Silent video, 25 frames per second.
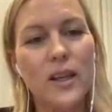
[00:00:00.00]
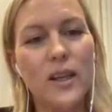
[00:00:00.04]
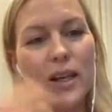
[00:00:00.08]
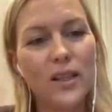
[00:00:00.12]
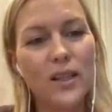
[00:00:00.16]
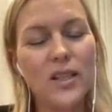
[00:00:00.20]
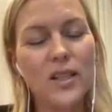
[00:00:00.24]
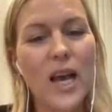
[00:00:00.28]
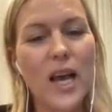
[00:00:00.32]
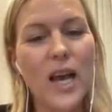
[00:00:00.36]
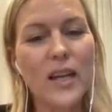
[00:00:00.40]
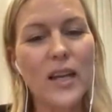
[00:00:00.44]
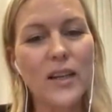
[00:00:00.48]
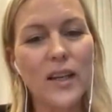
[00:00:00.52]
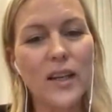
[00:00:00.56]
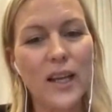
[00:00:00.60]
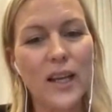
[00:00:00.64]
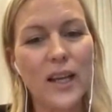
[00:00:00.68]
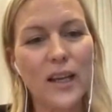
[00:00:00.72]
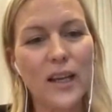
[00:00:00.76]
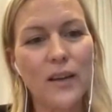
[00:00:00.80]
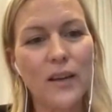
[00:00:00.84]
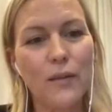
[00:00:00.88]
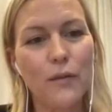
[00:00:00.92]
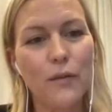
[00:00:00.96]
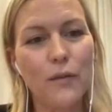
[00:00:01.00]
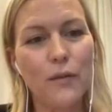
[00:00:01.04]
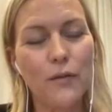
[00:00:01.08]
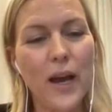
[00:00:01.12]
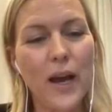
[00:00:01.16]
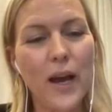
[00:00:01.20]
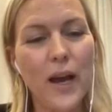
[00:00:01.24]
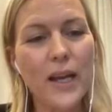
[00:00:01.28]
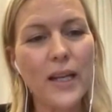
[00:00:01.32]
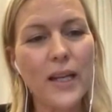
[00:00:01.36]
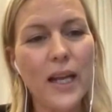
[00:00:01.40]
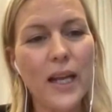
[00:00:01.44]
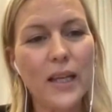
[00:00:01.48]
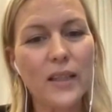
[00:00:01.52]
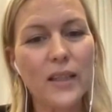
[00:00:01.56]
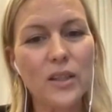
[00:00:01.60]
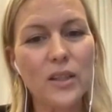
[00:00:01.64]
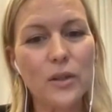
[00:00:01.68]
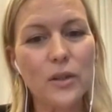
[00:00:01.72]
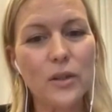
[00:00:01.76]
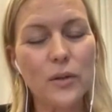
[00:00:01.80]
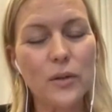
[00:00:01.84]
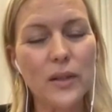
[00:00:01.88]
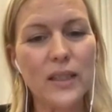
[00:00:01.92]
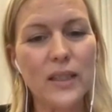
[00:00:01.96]
channeling finance
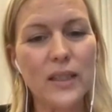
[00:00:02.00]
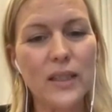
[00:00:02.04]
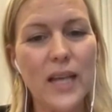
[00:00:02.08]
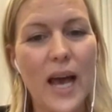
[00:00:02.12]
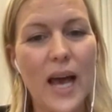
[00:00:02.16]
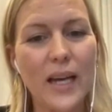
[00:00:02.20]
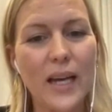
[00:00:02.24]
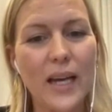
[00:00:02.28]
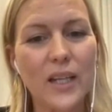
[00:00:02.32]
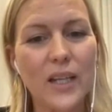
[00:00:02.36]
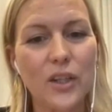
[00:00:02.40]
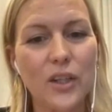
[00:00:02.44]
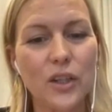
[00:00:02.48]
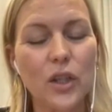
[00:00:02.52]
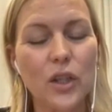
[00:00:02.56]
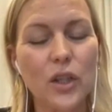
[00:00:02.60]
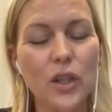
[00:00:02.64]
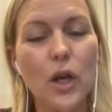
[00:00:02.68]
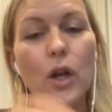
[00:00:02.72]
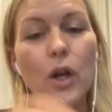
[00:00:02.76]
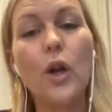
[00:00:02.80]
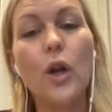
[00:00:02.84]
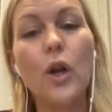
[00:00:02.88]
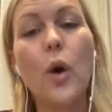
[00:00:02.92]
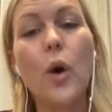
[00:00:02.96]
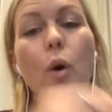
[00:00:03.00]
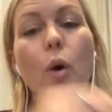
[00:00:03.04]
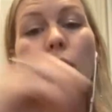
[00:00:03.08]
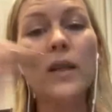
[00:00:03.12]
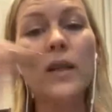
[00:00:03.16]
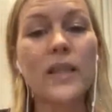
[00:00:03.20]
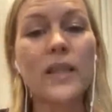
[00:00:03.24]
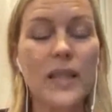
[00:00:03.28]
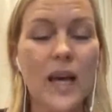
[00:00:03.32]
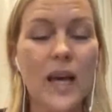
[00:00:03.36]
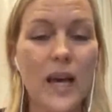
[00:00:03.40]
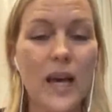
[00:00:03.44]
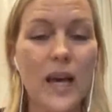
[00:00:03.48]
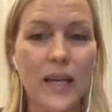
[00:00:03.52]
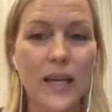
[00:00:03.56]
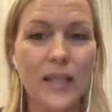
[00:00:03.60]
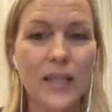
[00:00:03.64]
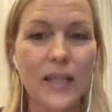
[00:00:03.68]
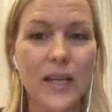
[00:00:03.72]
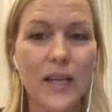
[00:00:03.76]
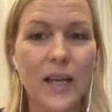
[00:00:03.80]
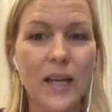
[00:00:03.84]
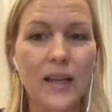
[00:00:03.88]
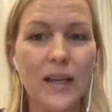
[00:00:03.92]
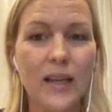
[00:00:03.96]
to these actors
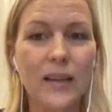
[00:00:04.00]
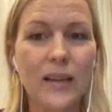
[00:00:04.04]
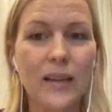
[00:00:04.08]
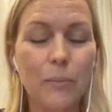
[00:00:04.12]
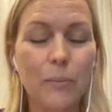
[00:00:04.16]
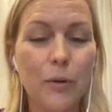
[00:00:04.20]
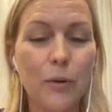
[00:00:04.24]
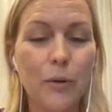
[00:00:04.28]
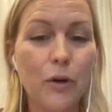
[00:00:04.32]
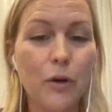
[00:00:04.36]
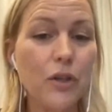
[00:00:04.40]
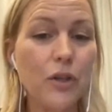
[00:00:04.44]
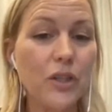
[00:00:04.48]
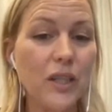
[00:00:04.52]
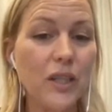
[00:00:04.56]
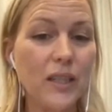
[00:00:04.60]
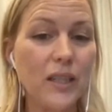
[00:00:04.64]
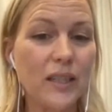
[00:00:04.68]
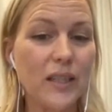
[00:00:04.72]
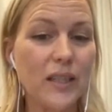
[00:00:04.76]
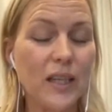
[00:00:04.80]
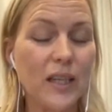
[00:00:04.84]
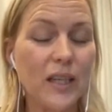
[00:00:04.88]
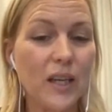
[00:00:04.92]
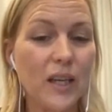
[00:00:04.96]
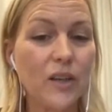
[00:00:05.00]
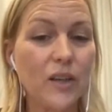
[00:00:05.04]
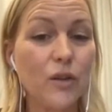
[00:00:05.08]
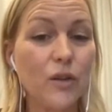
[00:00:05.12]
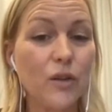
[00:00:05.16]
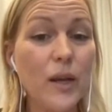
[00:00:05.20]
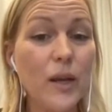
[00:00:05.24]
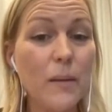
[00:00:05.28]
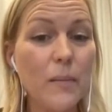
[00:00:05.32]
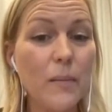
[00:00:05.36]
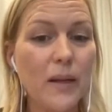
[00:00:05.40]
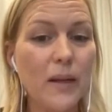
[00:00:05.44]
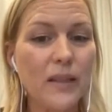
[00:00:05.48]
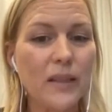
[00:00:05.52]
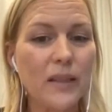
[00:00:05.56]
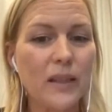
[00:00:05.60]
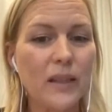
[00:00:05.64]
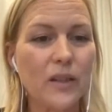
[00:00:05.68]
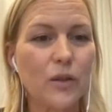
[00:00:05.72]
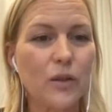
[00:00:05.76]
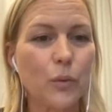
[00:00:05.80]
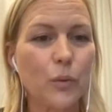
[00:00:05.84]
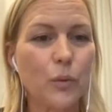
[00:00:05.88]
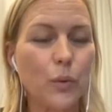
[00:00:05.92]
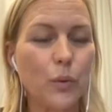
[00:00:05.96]
alongside the purchasing agreements
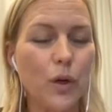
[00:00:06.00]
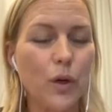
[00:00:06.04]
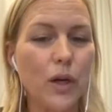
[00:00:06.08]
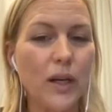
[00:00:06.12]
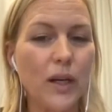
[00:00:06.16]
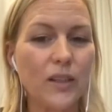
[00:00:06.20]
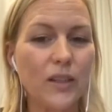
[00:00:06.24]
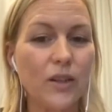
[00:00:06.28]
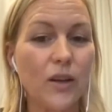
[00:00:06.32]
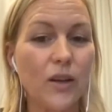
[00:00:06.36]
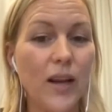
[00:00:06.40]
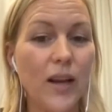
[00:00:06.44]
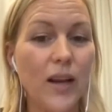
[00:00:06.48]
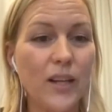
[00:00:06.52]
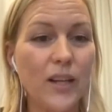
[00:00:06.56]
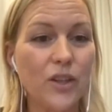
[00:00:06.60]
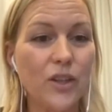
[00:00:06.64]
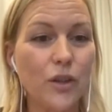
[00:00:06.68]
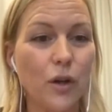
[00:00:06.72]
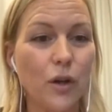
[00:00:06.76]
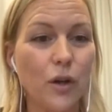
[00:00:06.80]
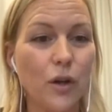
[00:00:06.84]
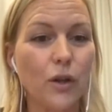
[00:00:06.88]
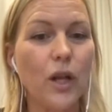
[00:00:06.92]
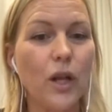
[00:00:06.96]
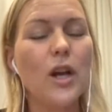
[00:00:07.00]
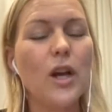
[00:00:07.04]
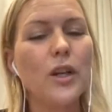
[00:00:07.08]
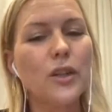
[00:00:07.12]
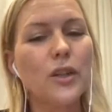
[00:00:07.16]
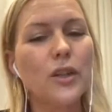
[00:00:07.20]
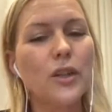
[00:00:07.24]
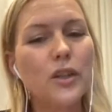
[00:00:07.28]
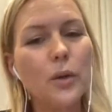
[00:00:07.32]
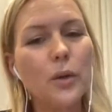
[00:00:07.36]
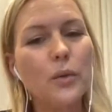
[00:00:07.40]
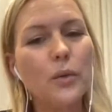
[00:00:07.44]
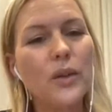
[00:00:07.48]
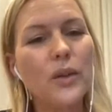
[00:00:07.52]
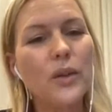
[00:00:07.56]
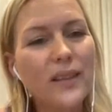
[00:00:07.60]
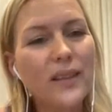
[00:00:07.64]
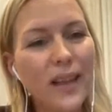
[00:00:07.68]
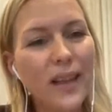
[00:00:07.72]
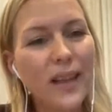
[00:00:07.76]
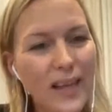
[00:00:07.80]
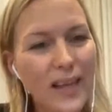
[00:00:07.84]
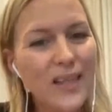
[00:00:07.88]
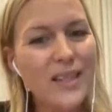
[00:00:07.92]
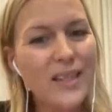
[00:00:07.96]
that could work as collateral. So
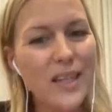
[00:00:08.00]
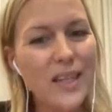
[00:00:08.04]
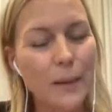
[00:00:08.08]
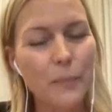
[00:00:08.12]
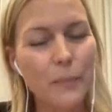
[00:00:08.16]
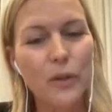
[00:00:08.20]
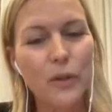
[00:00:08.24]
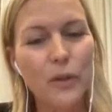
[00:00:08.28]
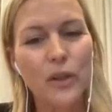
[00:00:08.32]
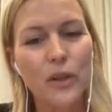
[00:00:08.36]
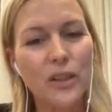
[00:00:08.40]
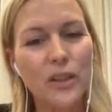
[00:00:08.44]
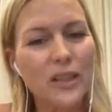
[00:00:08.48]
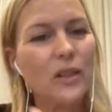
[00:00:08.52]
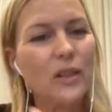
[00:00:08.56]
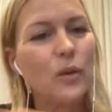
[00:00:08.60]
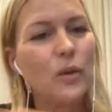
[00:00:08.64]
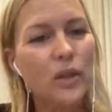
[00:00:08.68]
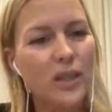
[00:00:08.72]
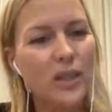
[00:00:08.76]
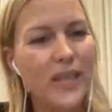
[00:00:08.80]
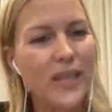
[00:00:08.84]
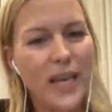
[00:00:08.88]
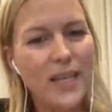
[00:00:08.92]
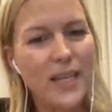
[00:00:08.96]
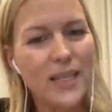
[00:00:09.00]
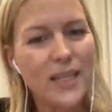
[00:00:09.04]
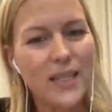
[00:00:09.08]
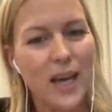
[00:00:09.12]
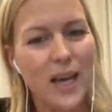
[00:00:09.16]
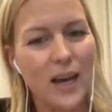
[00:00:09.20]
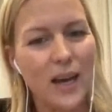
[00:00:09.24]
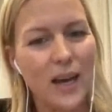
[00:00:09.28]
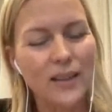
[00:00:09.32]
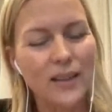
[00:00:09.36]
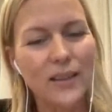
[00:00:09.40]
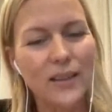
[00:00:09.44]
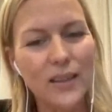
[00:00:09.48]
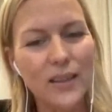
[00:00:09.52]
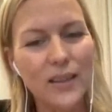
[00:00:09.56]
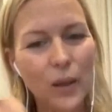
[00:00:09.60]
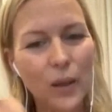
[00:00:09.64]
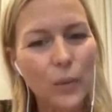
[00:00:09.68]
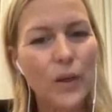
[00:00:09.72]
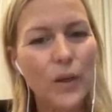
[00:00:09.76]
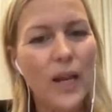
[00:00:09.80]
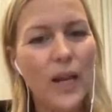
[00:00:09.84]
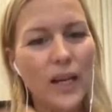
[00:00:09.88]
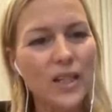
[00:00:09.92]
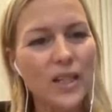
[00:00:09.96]
data, because this was data,
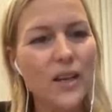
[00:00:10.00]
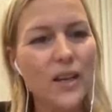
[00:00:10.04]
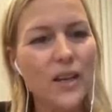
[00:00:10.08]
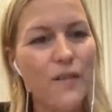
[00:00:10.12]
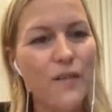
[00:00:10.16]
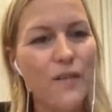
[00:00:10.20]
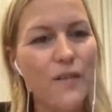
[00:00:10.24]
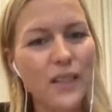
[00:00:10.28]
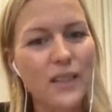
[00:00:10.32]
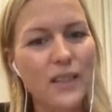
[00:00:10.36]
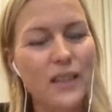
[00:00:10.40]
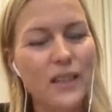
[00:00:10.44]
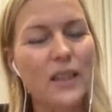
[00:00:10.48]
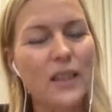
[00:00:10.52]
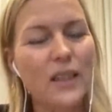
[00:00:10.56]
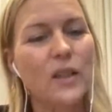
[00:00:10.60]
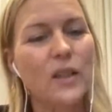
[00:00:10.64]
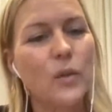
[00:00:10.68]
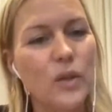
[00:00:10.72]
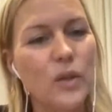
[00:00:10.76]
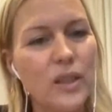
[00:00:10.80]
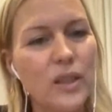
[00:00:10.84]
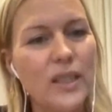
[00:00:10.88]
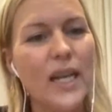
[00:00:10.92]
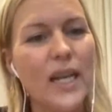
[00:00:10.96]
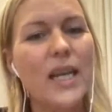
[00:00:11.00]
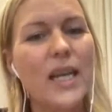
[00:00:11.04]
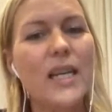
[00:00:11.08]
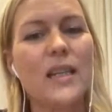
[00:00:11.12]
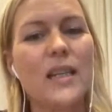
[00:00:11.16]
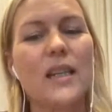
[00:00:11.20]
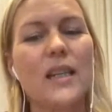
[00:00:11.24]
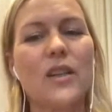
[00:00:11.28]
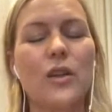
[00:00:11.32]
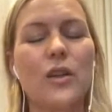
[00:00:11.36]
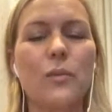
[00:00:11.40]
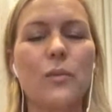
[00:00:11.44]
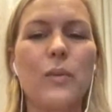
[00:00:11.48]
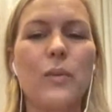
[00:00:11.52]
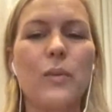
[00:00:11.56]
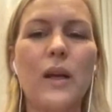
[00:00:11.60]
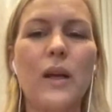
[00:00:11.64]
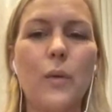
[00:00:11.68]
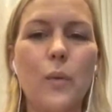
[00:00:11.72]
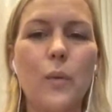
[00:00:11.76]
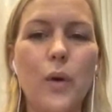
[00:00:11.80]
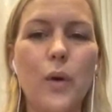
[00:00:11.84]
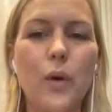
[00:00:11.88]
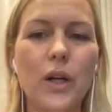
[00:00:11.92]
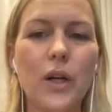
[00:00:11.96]
someone actually invested, this was data that could
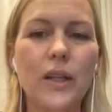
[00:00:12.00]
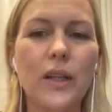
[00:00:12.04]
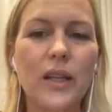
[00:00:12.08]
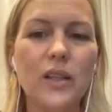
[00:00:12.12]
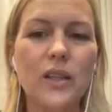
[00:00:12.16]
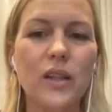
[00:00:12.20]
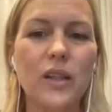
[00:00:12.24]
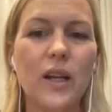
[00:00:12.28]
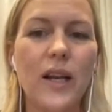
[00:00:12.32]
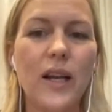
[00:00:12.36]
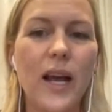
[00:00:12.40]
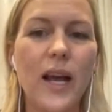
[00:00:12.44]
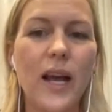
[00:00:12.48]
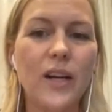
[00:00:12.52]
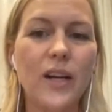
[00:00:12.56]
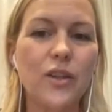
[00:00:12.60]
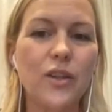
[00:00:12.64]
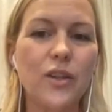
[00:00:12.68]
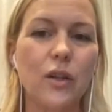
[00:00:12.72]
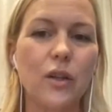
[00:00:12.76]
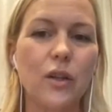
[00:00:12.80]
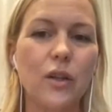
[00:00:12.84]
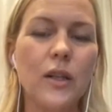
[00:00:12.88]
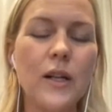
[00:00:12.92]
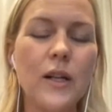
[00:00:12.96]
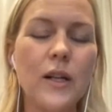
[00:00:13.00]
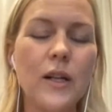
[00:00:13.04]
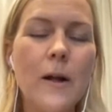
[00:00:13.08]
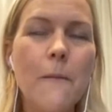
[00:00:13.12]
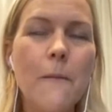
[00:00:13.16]
be worked as a collateral.